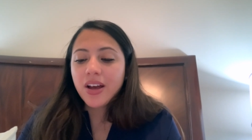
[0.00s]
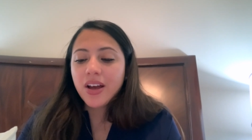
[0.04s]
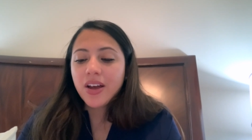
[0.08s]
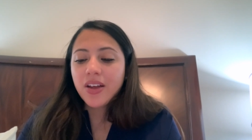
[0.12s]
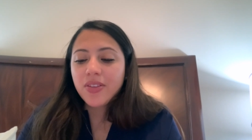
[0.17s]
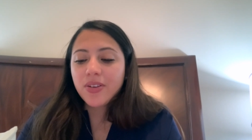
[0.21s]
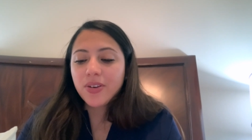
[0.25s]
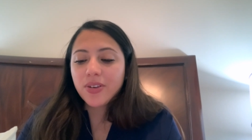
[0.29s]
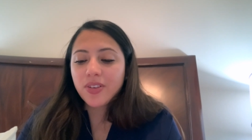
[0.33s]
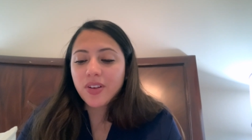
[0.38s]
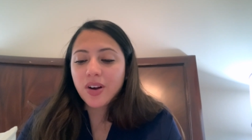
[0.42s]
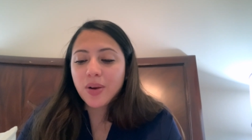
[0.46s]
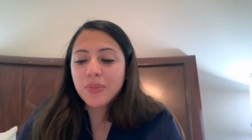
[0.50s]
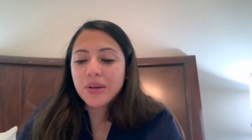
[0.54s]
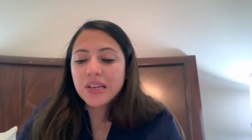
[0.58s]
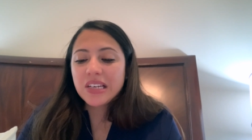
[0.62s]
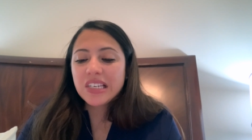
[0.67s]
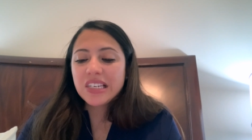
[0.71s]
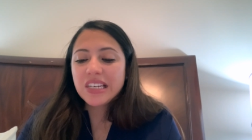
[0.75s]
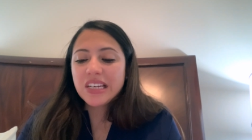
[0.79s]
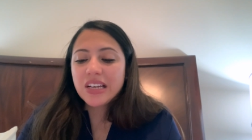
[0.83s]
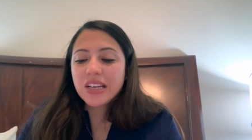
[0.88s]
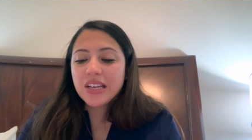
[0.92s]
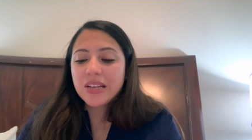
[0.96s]
There's going to
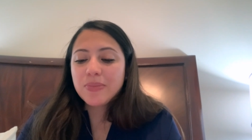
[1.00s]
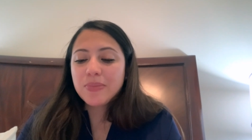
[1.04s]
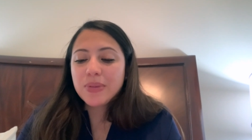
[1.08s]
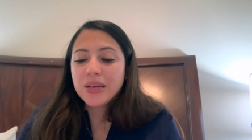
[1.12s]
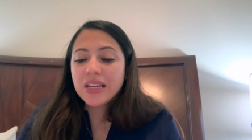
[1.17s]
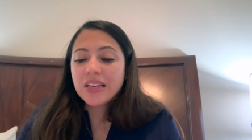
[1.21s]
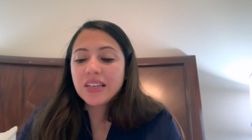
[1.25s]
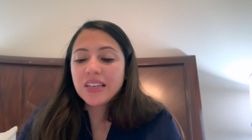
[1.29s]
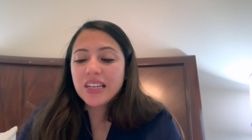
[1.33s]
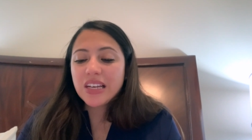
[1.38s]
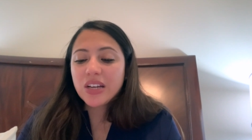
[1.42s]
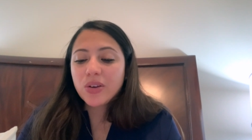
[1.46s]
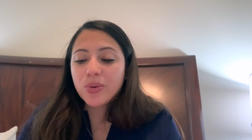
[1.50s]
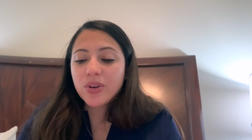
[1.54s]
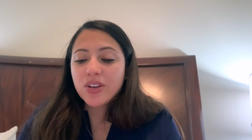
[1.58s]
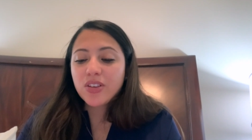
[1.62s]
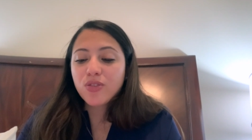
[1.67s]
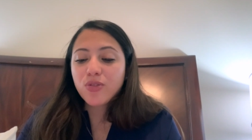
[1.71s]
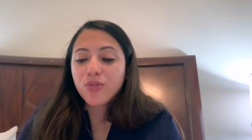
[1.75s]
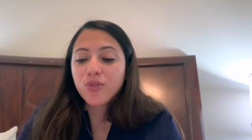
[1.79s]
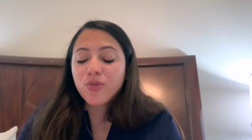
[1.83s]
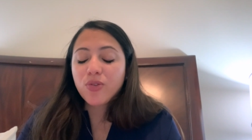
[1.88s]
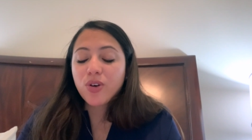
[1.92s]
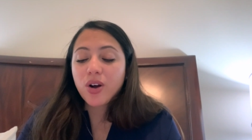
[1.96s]
be
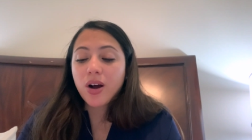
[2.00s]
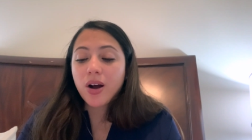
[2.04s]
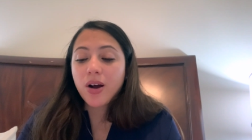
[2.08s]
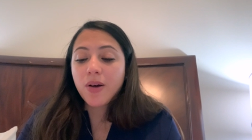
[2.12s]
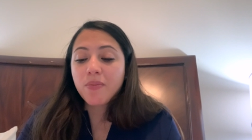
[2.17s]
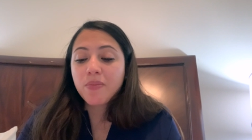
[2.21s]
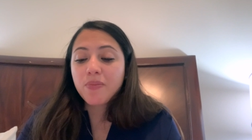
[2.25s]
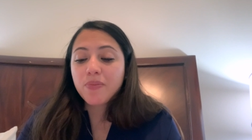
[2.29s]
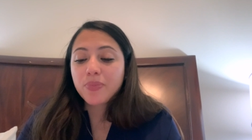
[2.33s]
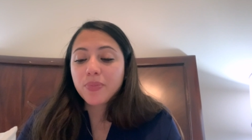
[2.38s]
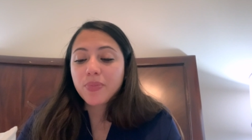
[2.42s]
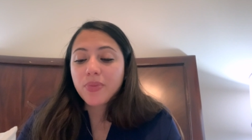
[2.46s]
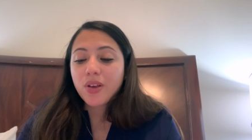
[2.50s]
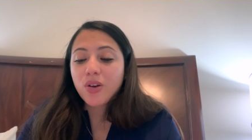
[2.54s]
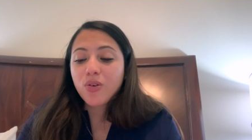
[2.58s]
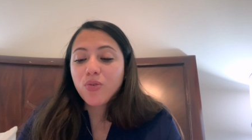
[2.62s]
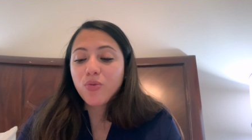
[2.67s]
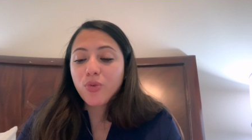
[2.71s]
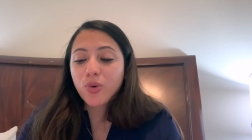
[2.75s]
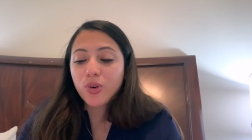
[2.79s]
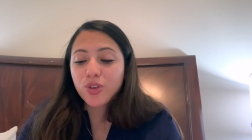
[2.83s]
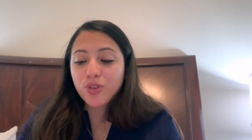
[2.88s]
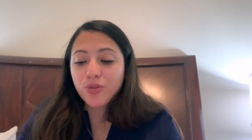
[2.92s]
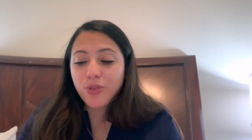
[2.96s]
decreased
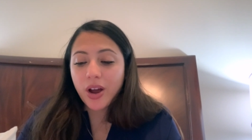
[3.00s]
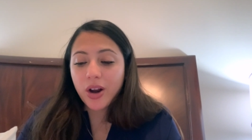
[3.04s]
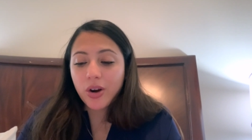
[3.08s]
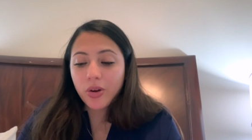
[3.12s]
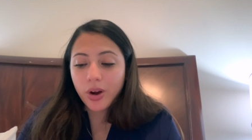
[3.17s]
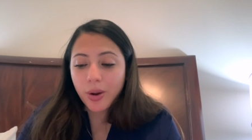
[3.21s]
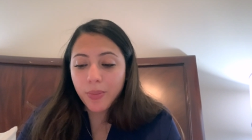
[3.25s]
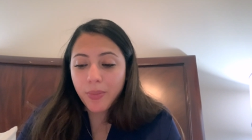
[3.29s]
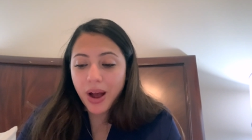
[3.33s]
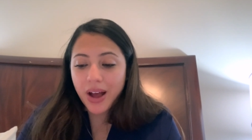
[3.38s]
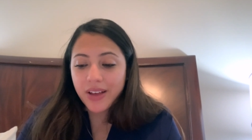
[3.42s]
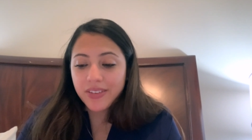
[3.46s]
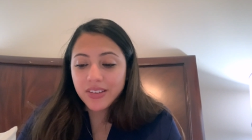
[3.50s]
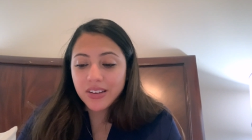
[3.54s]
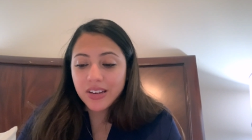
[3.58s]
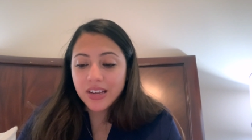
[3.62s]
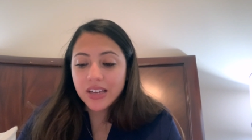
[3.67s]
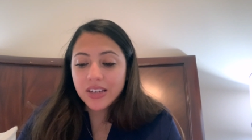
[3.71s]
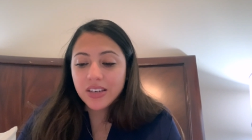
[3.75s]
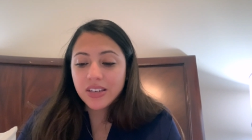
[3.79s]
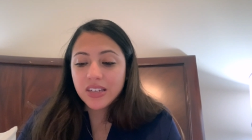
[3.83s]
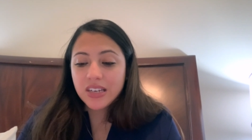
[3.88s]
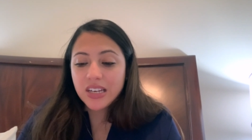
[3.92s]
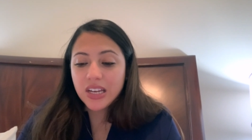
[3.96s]
forced vital
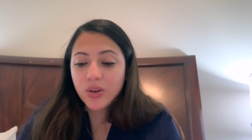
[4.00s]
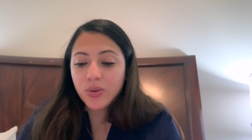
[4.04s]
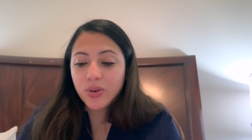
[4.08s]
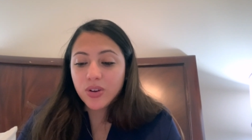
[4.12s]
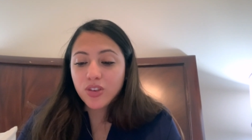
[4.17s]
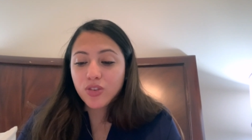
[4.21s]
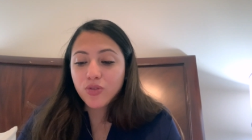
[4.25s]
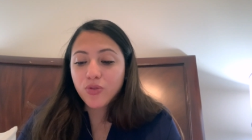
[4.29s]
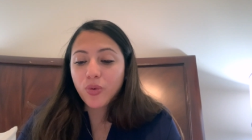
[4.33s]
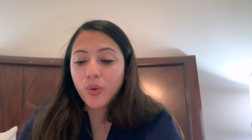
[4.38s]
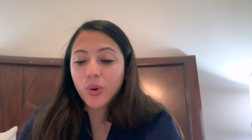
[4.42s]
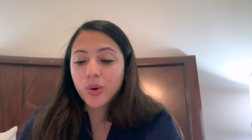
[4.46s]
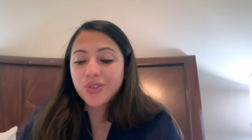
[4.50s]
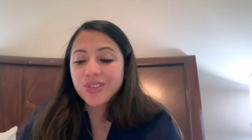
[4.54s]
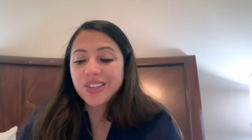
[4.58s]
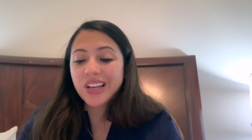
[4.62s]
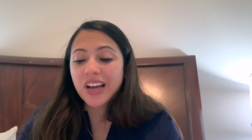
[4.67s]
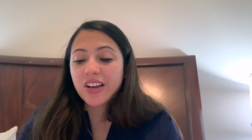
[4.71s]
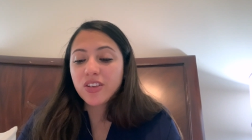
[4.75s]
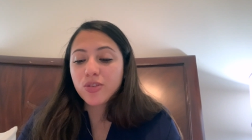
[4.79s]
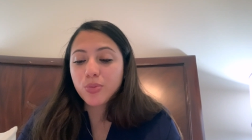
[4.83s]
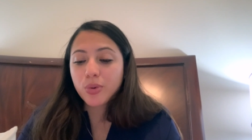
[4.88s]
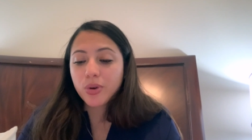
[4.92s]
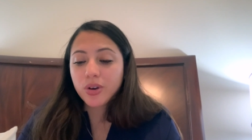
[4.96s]
capacity, decreased forced
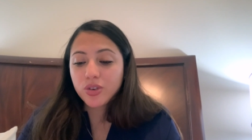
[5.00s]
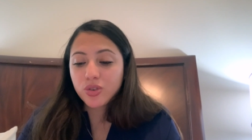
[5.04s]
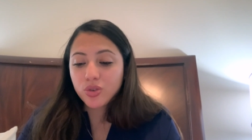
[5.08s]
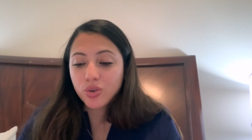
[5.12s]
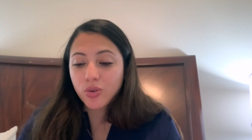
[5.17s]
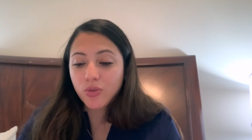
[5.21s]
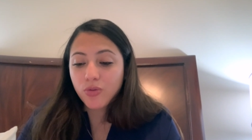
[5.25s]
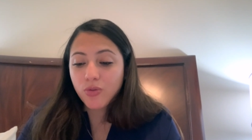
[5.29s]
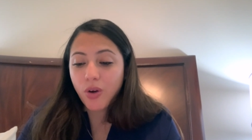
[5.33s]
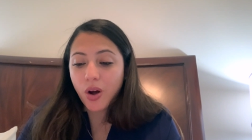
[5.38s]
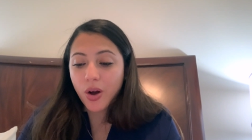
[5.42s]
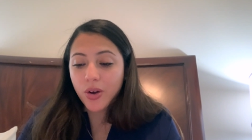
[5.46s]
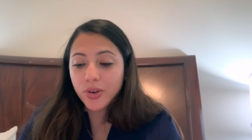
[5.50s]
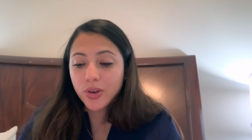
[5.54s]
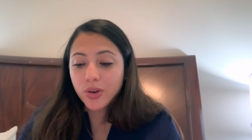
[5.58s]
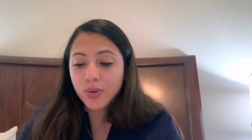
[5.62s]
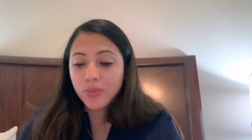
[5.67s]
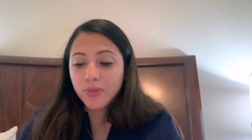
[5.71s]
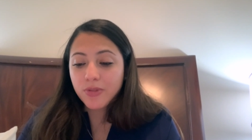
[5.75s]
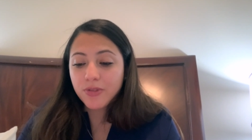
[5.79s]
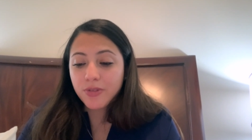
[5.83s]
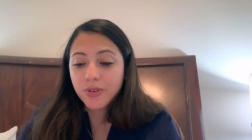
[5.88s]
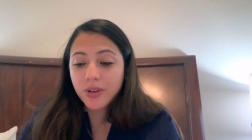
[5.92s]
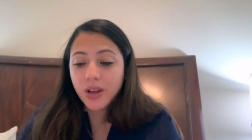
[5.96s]
expirational
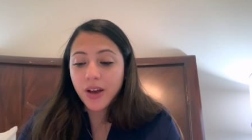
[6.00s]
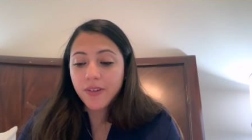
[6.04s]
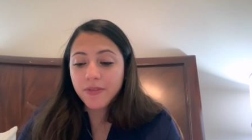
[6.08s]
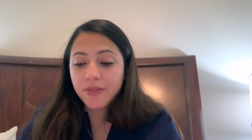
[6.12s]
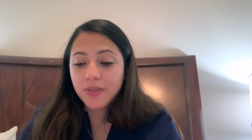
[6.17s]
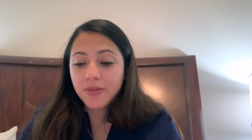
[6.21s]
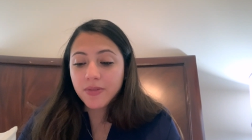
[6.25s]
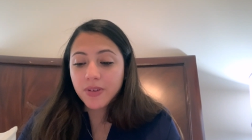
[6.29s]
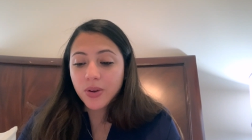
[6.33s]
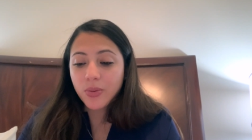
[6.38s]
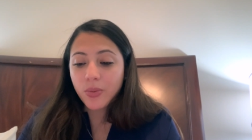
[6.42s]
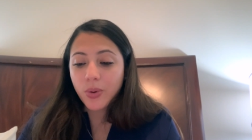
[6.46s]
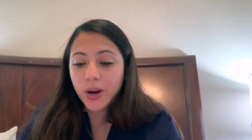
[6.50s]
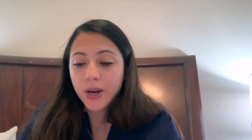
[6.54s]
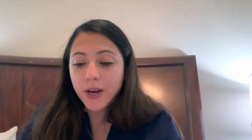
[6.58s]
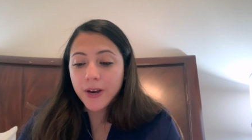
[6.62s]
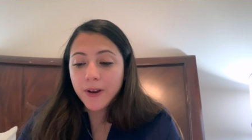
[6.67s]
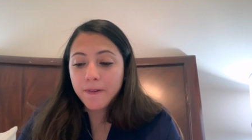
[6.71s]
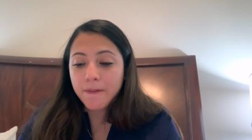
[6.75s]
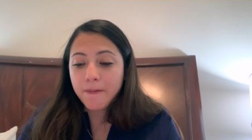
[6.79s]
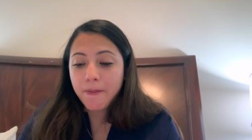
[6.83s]
volume, FEV1.